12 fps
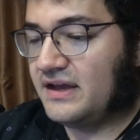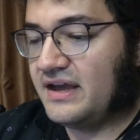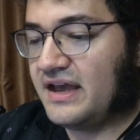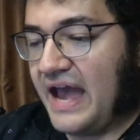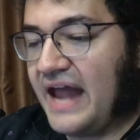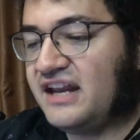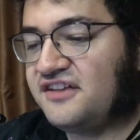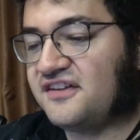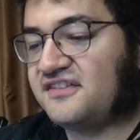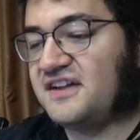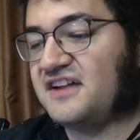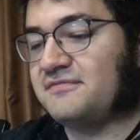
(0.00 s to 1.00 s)
Any
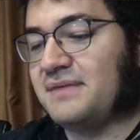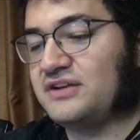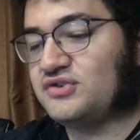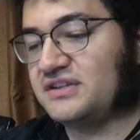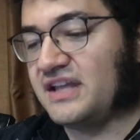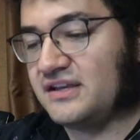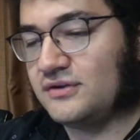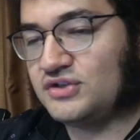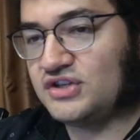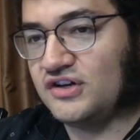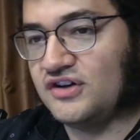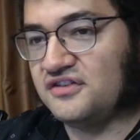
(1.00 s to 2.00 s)
success metric that you
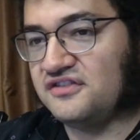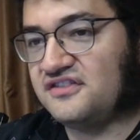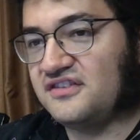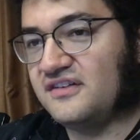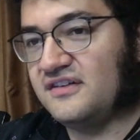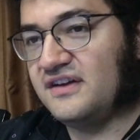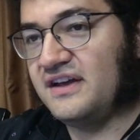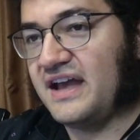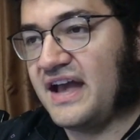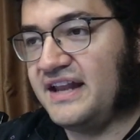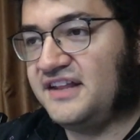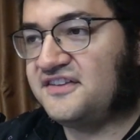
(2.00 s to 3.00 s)
choose,
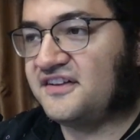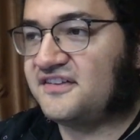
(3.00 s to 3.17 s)
any